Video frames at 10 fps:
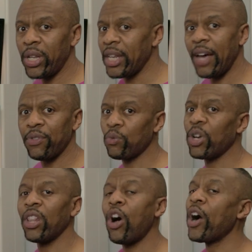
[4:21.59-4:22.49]
didn't have to
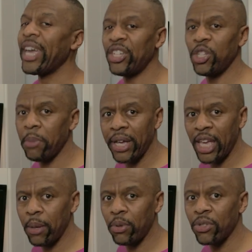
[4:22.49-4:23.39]
run long HDMI
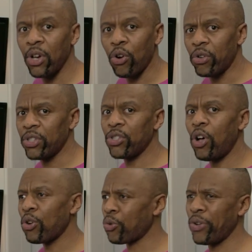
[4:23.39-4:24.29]
cables or
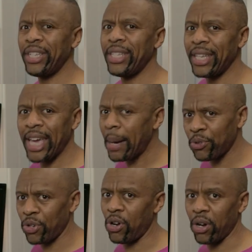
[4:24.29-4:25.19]
install crazy
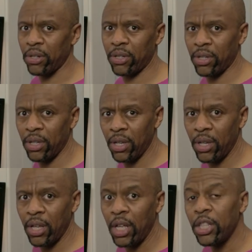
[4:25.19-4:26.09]
capture cards.
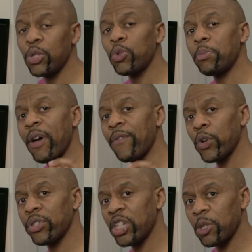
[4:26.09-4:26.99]
This was my
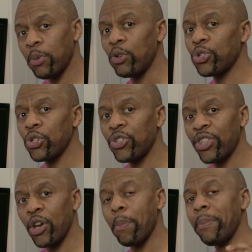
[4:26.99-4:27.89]
first exposure to
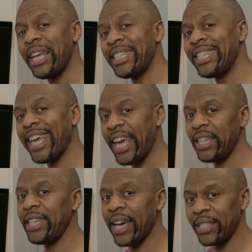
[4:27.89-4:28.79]
their amazing
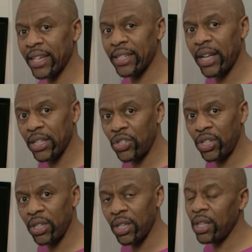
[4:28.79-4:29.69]
NDI
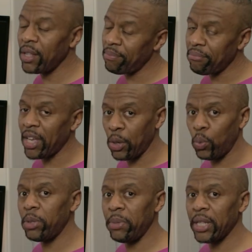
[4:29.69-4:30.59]
technology, and it
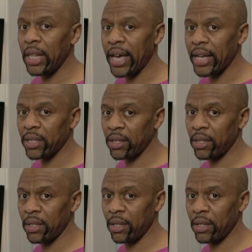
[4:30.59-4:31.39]
wouldn't be the last.